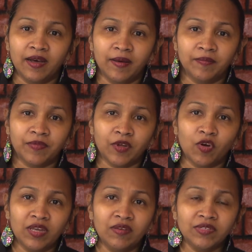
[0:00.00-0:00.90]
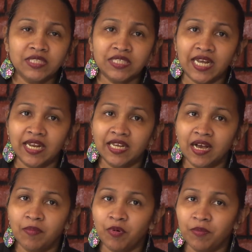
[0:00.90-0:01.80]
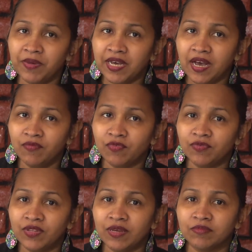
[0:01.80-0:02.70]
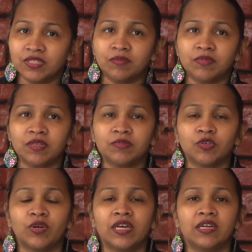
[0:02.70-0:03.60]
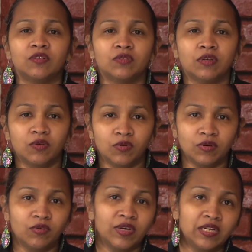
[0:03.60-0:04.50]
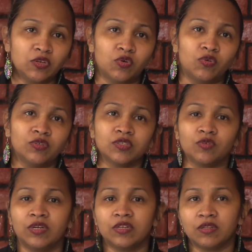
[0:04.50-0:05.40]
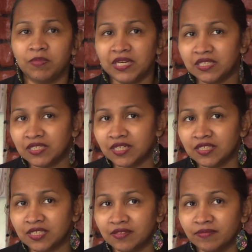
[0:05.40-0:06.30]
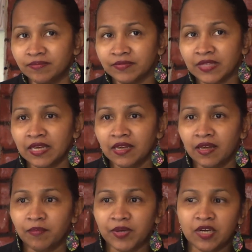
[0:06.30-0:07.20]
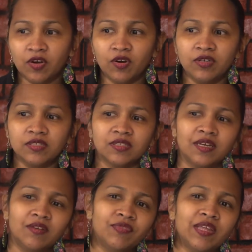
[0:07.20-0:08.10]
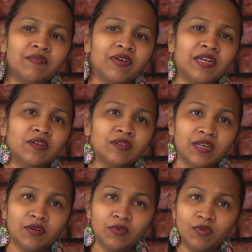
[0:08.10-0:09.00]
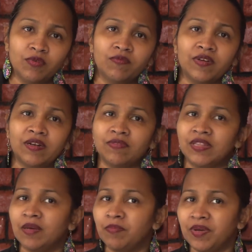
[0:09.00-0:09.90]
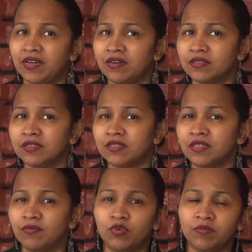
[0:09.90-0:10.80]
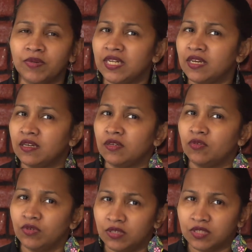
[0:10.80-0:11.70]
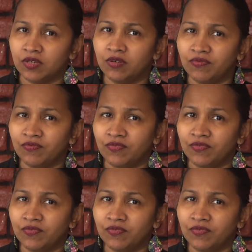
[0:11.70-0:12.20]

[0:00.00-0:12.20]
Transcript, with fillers: um, or even standing up on behalf of them sometimes going into the going to courts going to the police station because if they went on their own went with their parents they wouldn't be taken notice of